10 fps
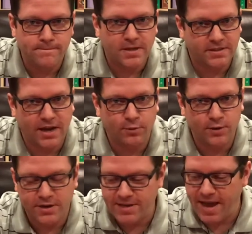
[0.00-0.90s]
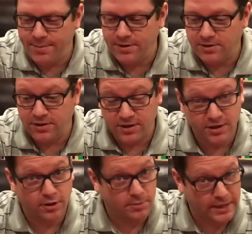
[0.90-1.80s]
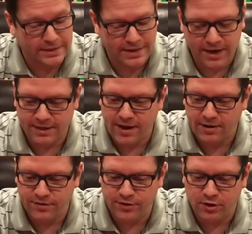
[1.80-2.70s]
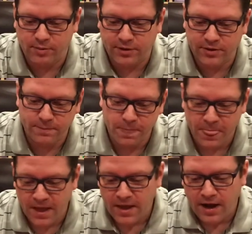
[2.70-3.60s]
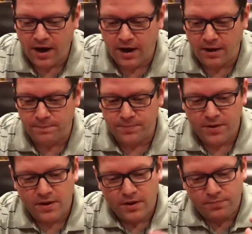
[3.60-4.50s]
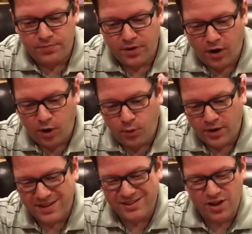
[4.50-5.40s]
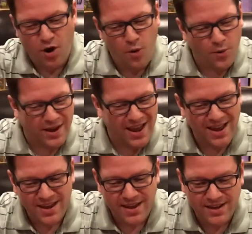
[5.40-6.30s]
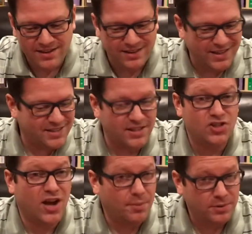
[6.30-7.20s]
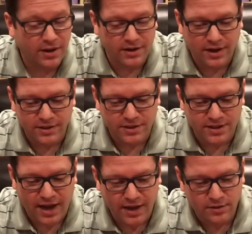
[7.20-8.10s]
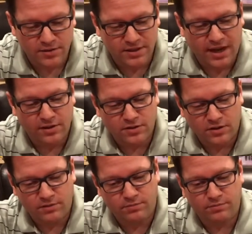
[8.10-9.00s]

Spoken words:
sound when you tap it, so you can tell them exactly how you feel about them. The artwork is okay. It gets the job done on the tiles. The tiles are